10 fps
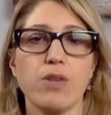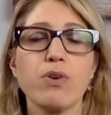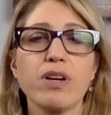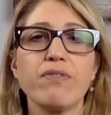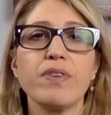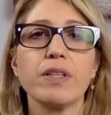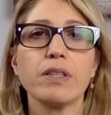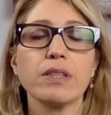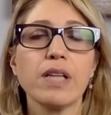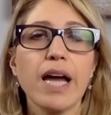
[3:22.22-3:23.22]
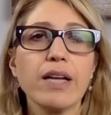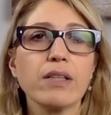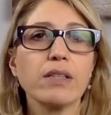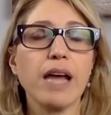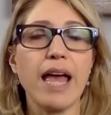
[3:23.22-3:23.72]
you're going to feel
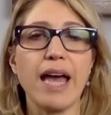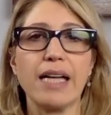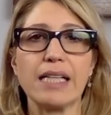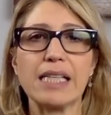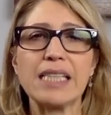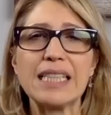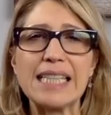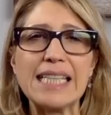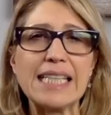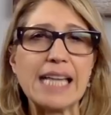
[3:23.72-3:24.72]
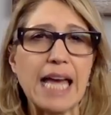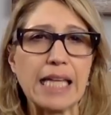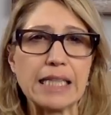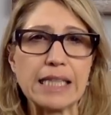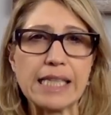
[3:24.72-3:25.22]
lighter and clean
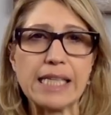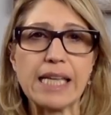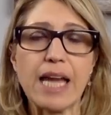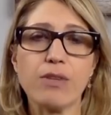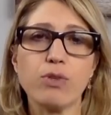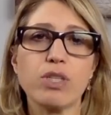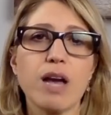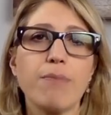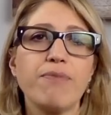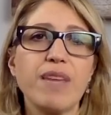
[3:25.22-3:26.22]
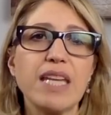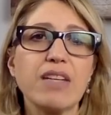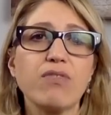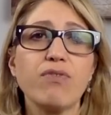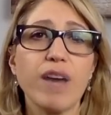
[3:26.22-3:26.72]
and lean, and you stop feeding
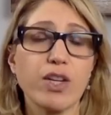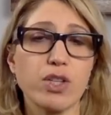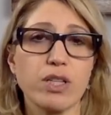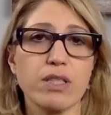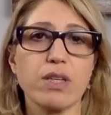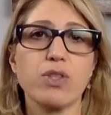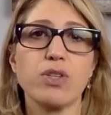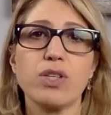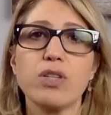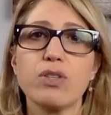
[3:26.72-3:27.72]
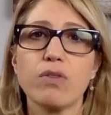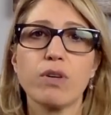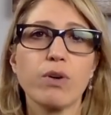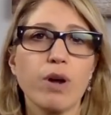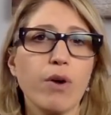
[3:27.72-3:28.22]
infections such as yeast
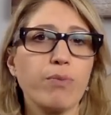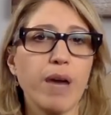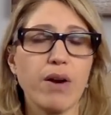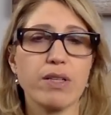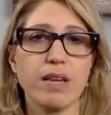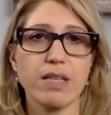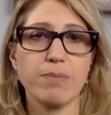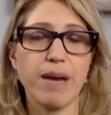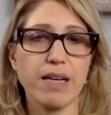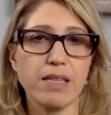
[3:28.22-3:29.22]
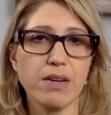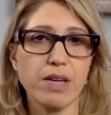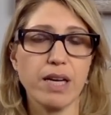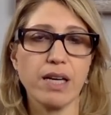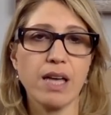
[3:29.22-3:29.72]
overgrowth, parasites,
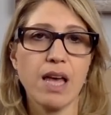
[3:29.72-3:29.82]
bacteria.